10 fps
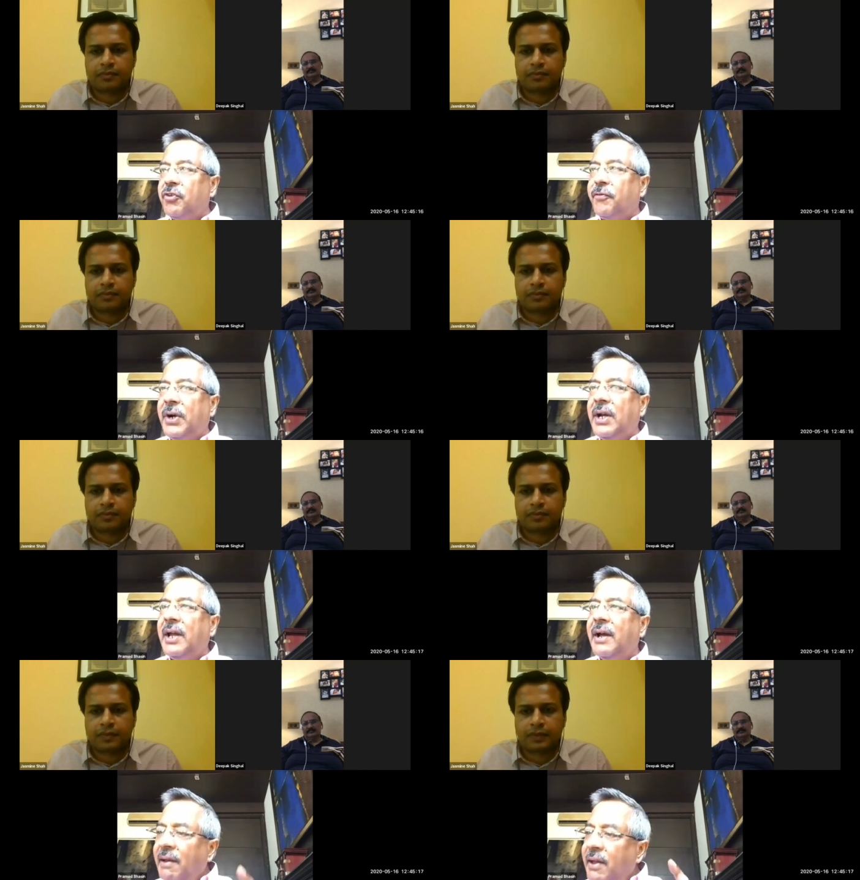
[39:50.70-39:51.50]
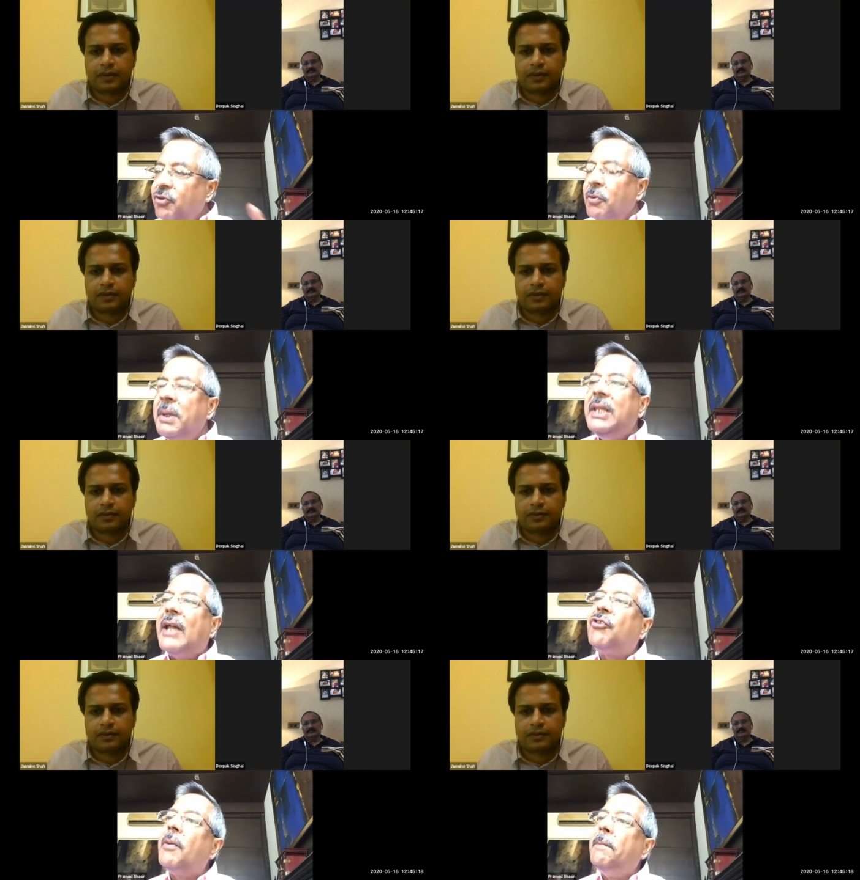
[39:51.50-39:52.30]
Speaker 1: of India to me,
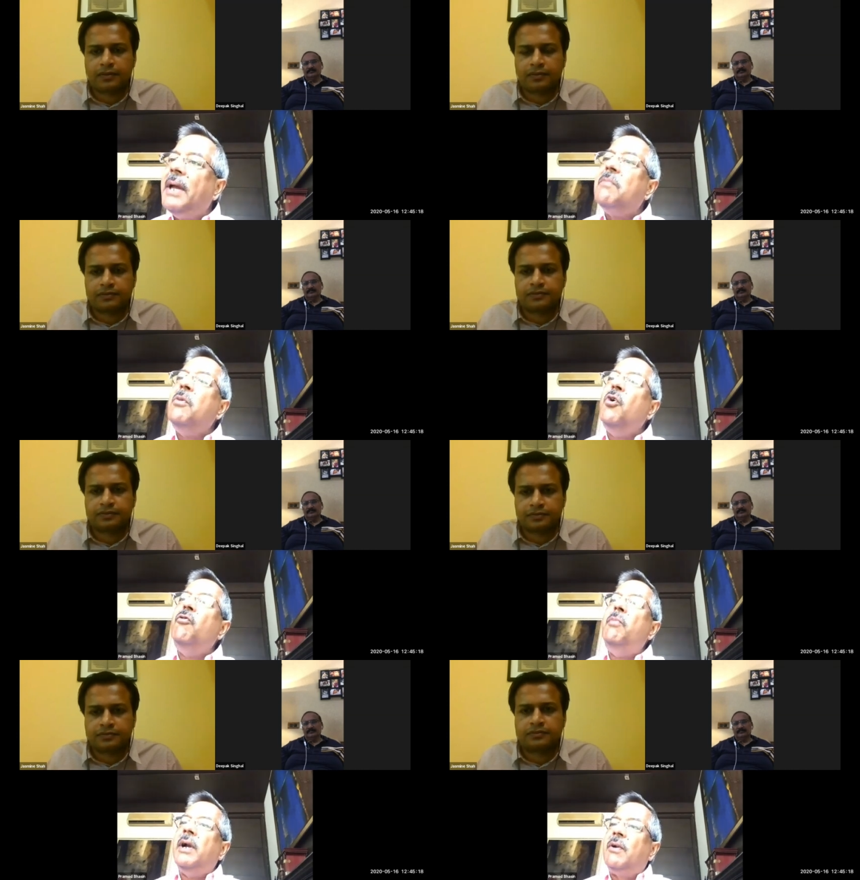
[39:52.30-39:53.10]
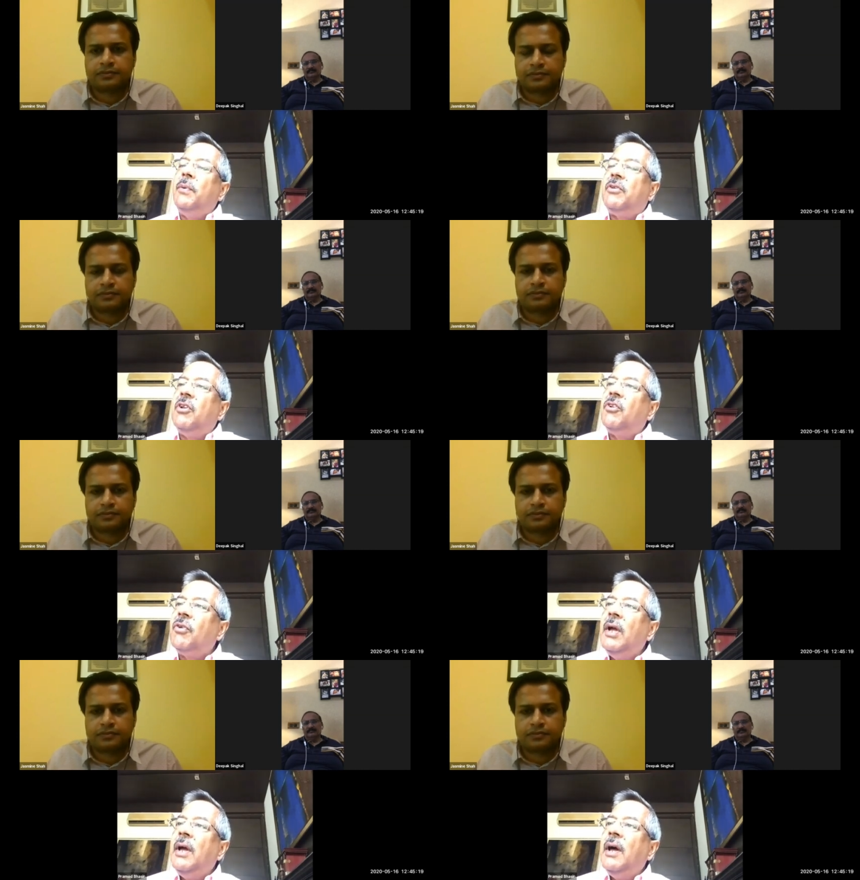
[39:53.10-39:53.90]
that's a big movement which has
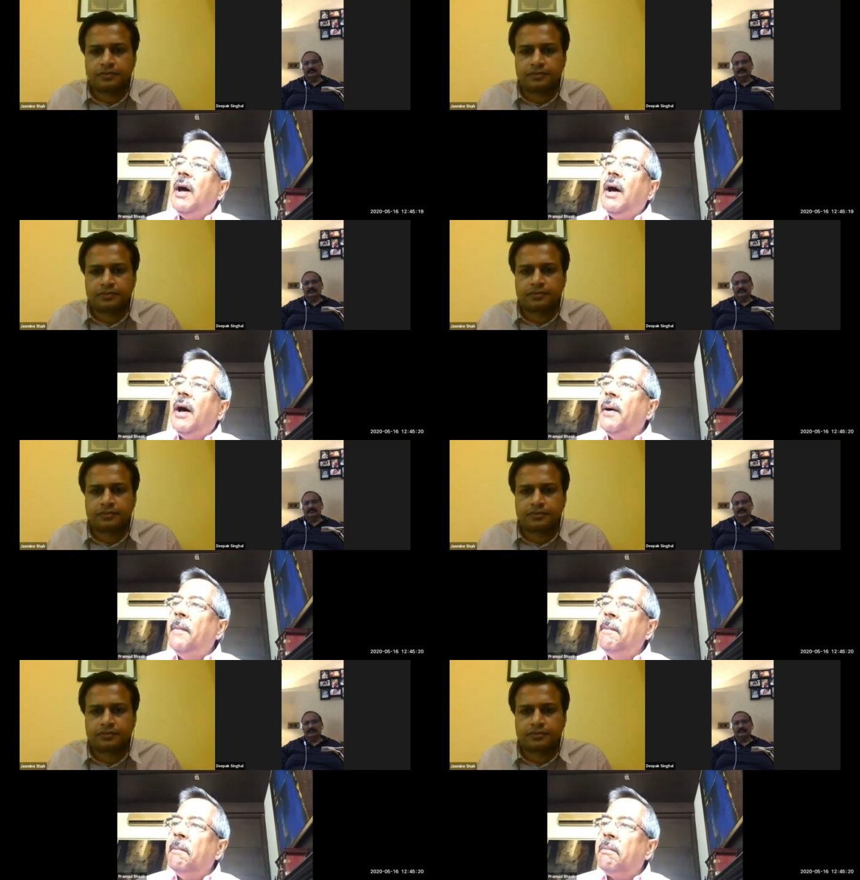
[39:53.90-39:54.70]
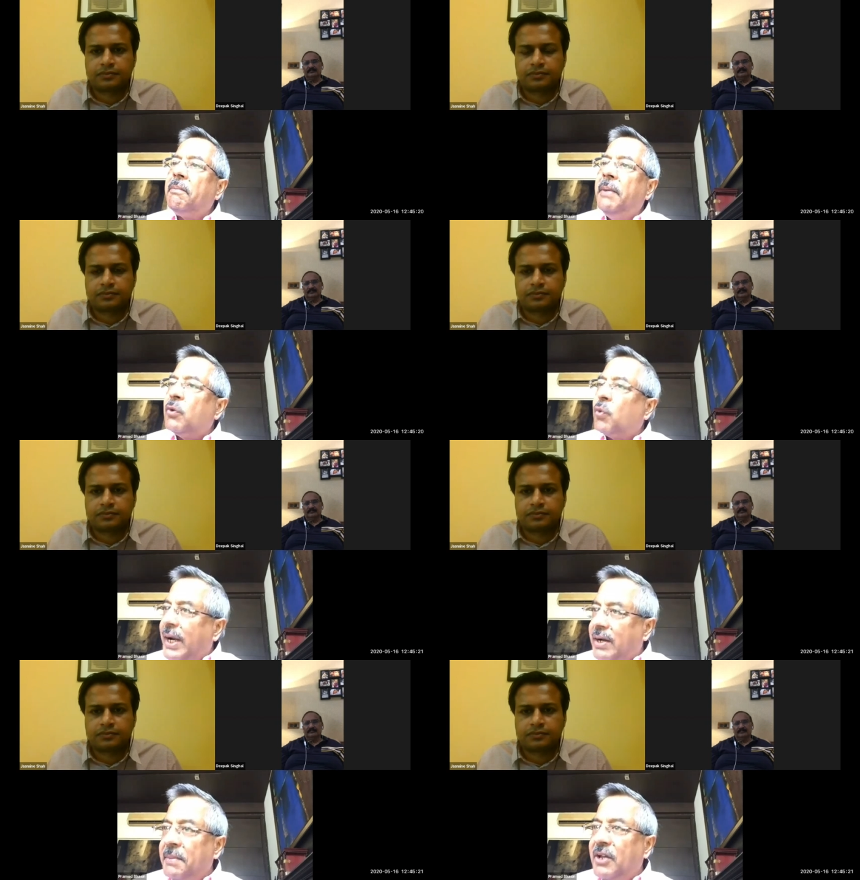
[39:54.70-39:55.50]
um, been
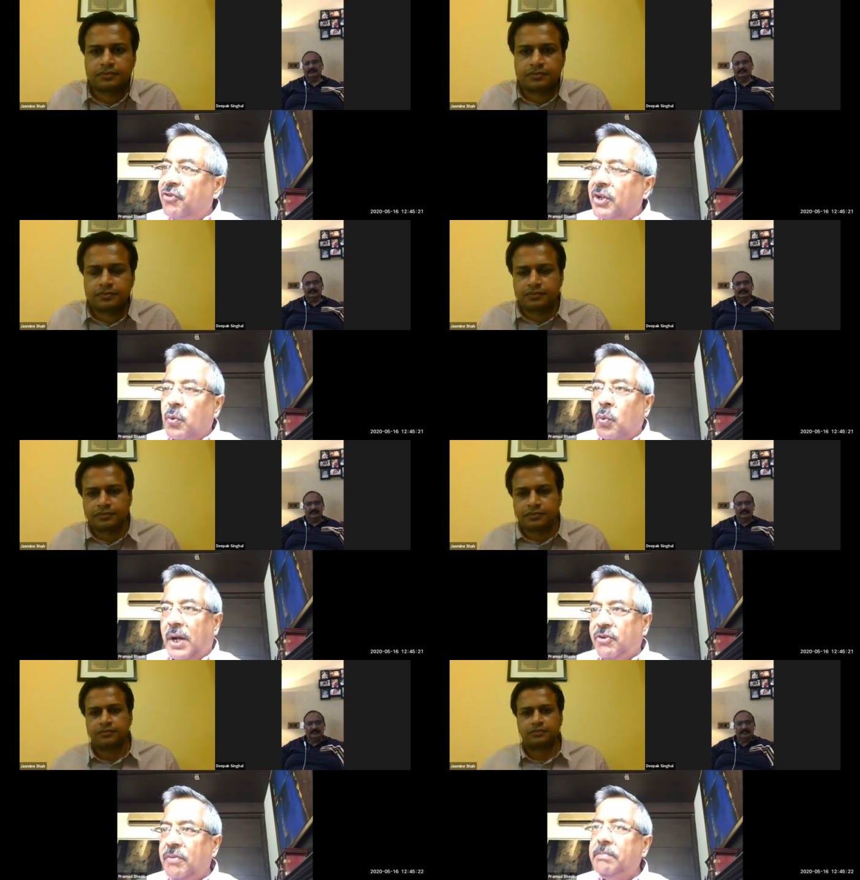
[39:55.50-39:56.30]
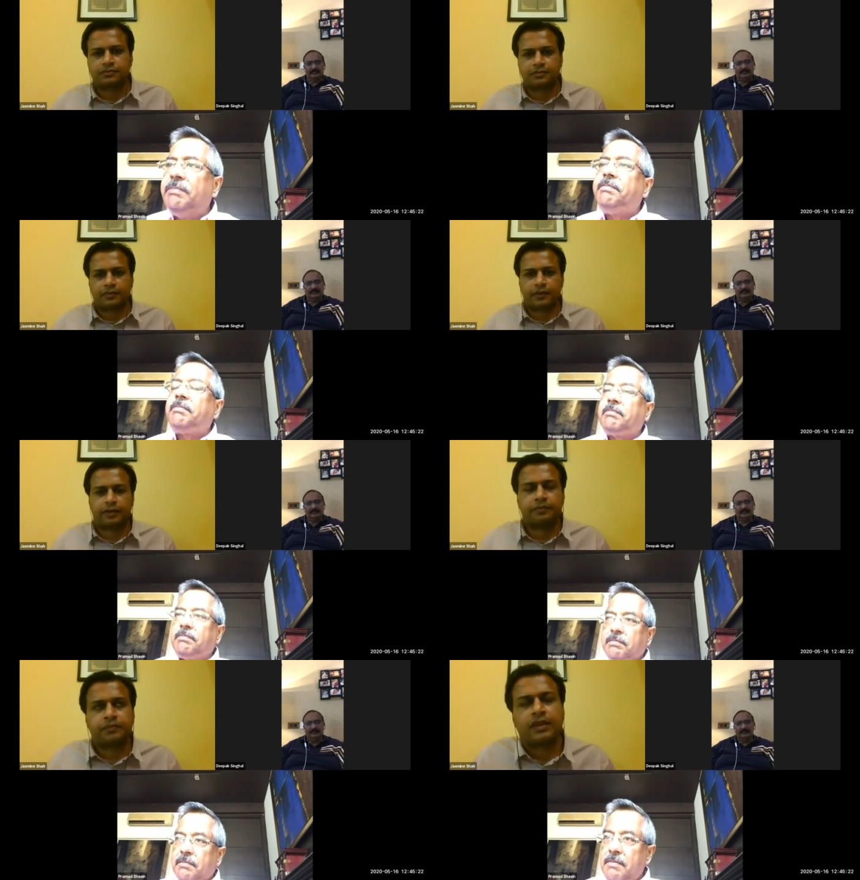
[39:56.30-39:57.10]
quite amazing to watch.
Speaker 2: Yeah.
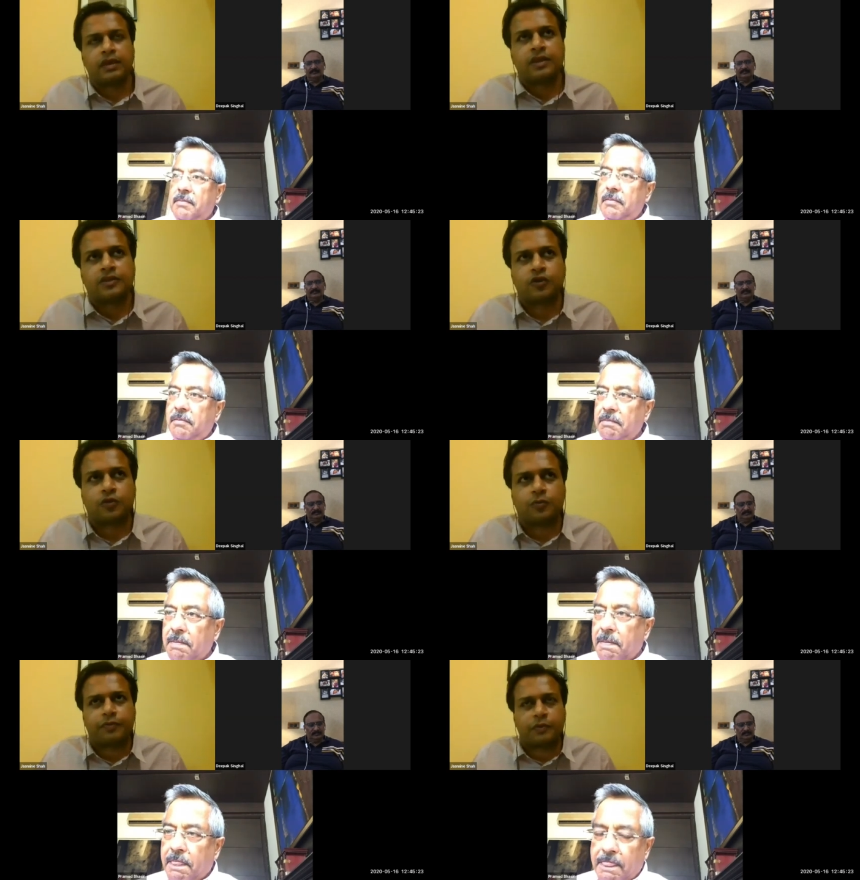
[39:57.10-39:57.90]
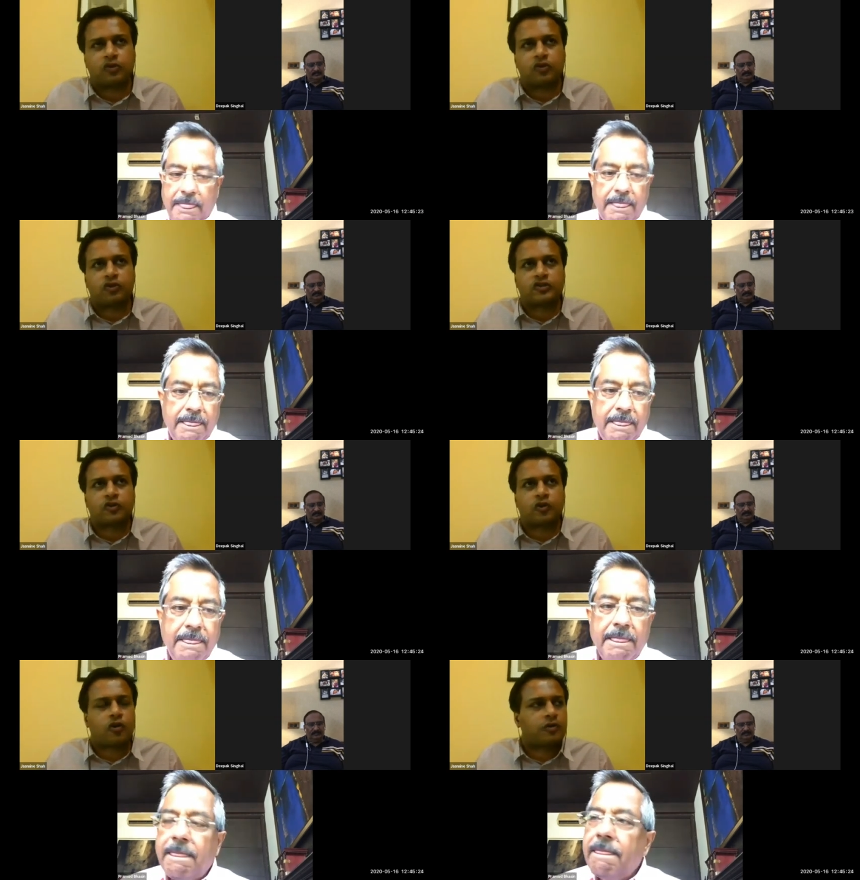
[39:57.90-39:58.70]
So, Pramod, not so
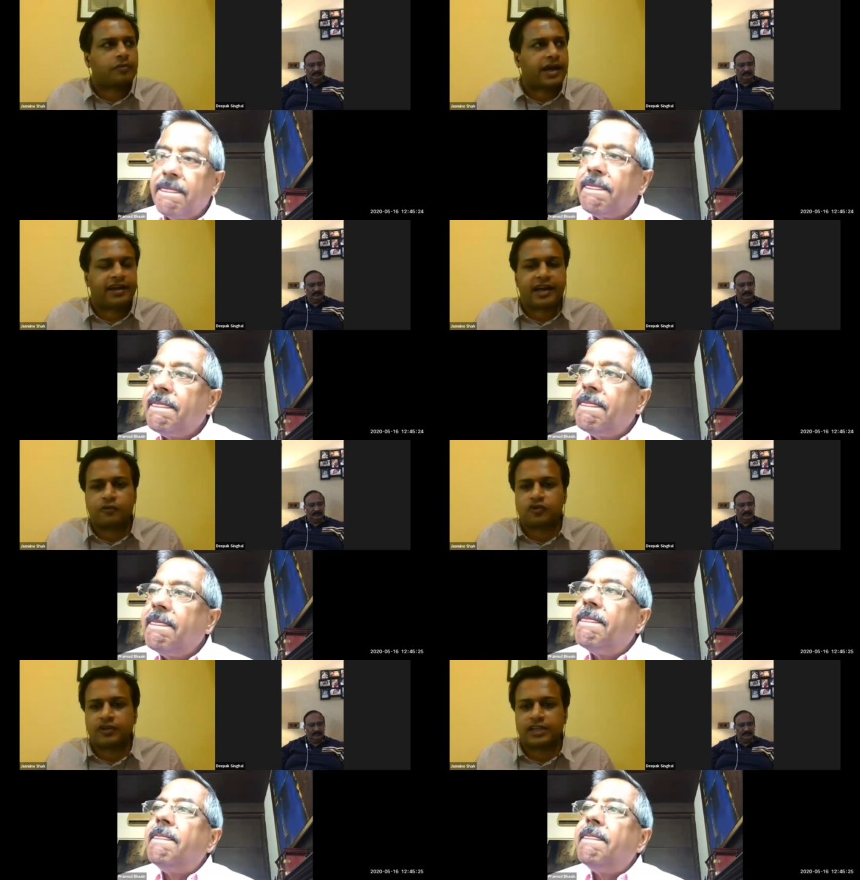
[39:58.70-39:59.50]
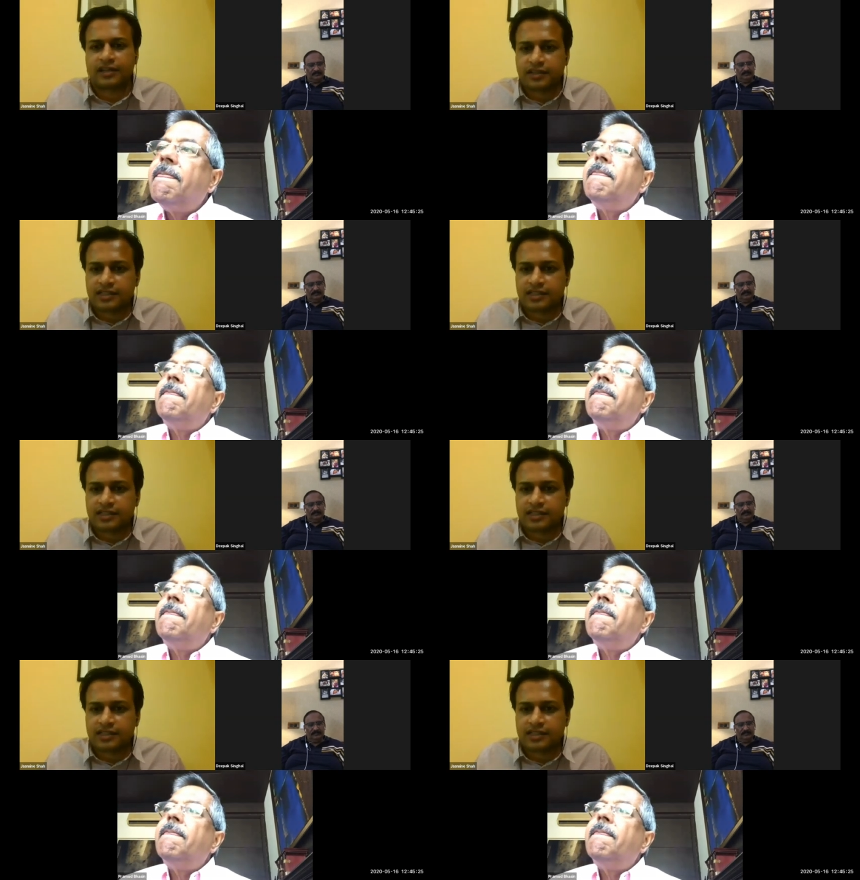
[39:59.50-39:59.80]
long back, I was on the other